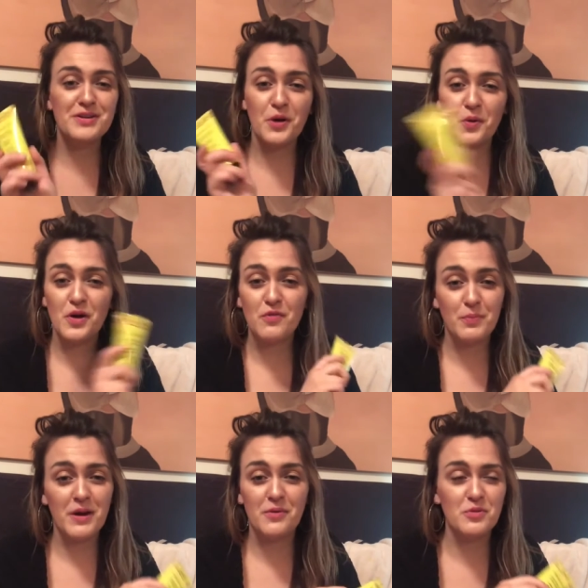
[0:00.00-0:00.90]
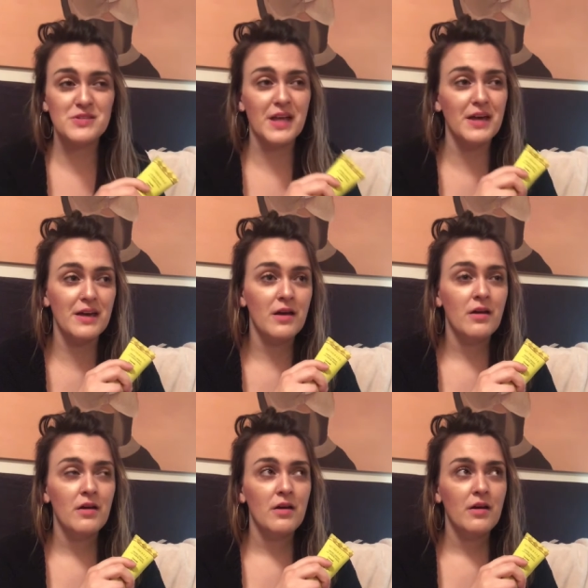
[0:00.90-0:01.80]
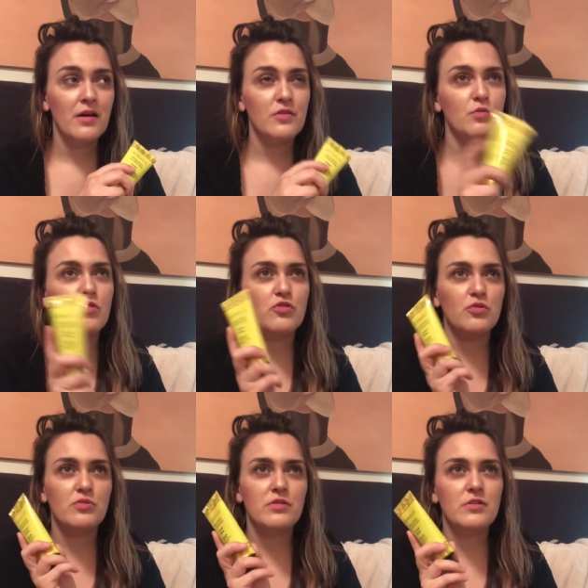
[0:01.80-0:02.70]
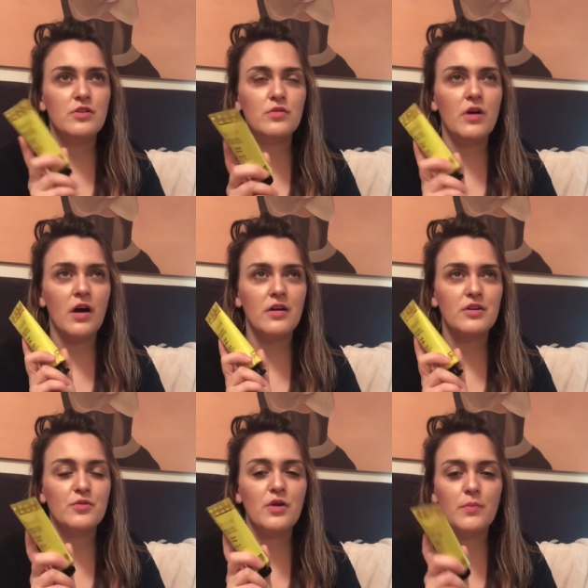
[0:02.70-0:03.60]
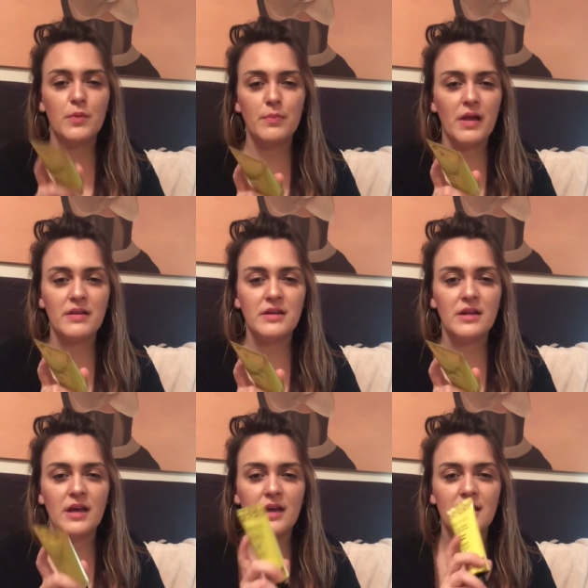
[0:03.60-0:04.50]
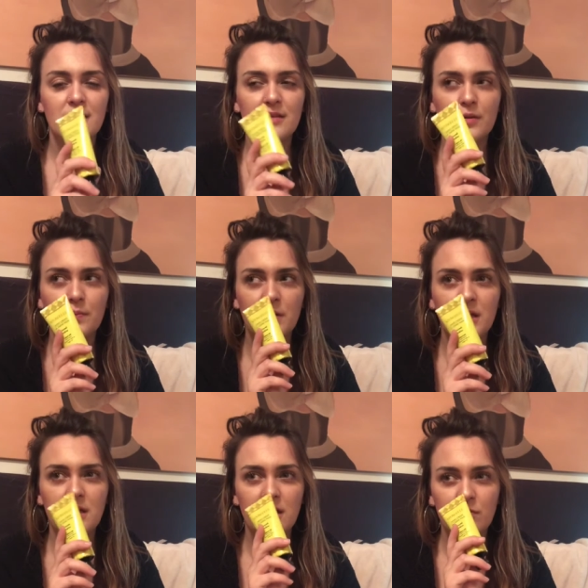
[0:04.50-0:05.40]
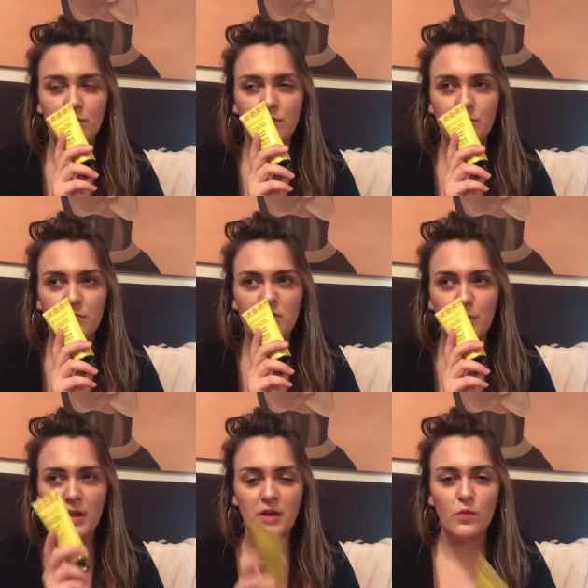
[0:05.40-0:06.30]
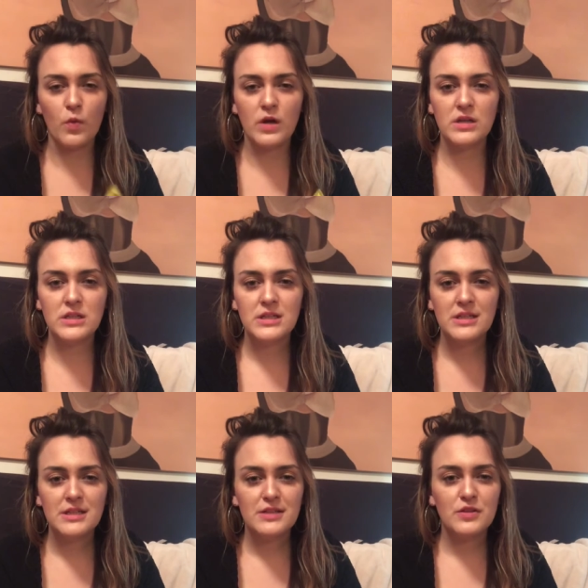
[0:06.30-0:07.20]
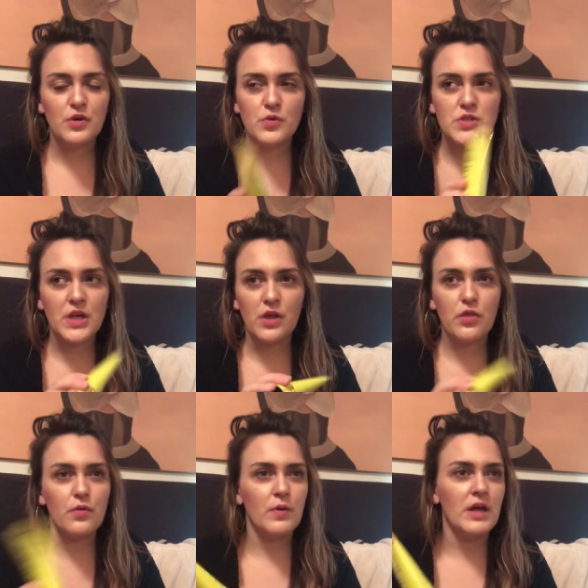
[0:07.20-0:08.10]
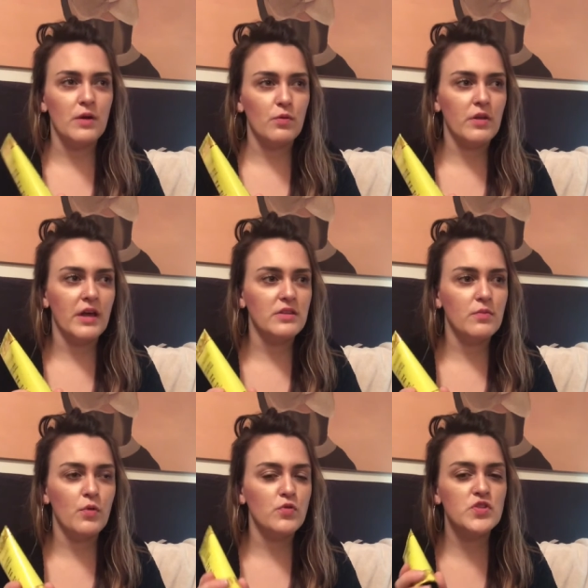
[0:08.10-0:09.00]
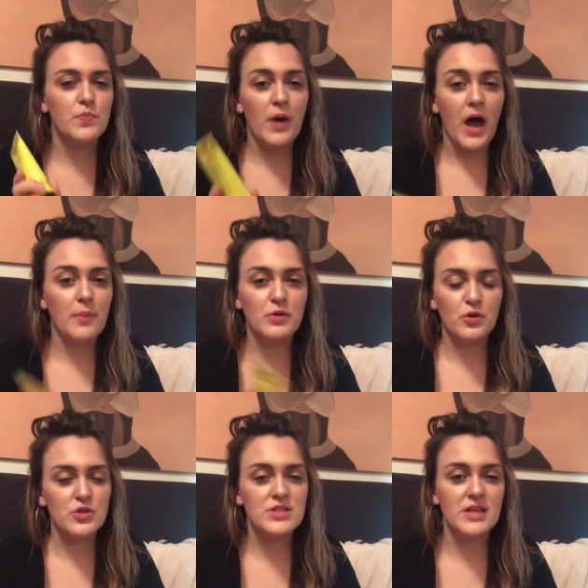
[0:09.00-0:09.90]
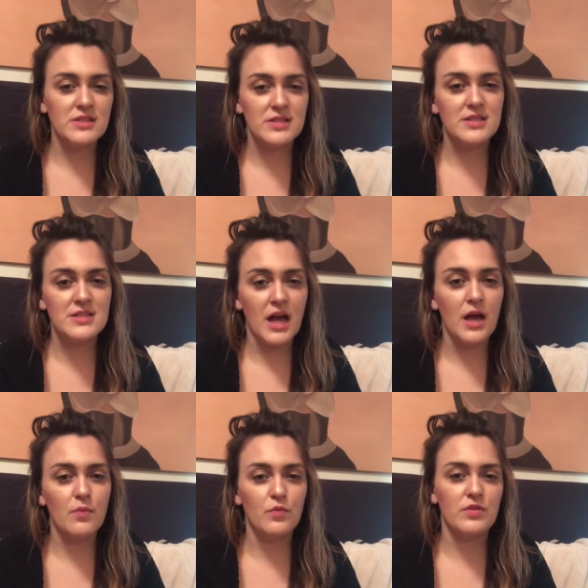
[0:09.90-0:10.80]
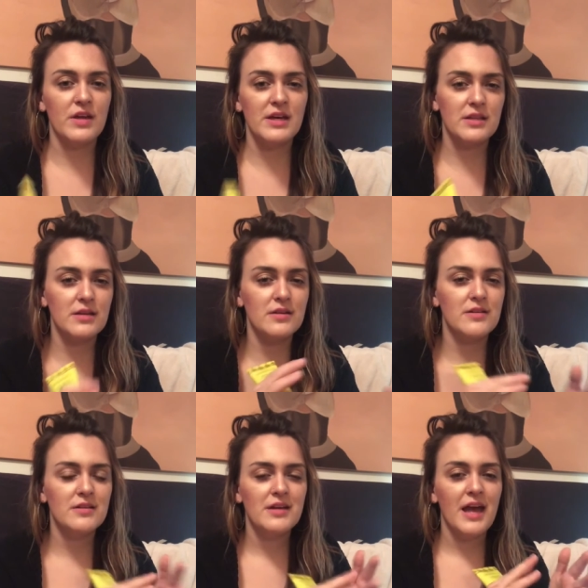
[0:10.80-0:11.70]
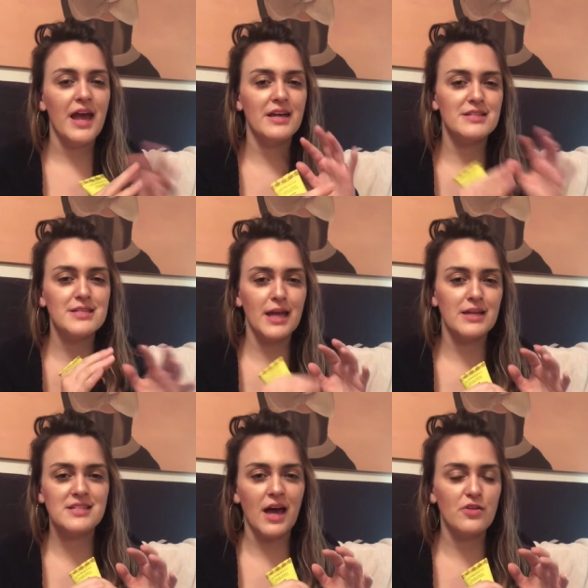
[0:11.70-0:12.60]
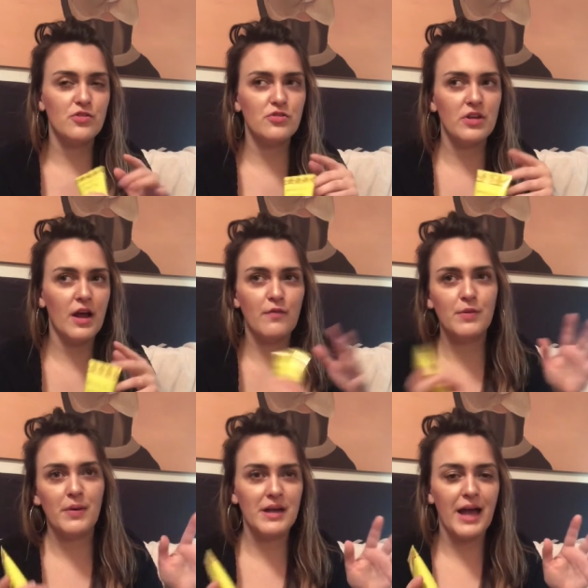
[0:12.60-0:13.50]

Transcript: coconut verbena was like, there was also cu uh, cucumber melon and the peony smelling one. Those like three were like the most popular scents at the time with like the hand sanitizers that everybody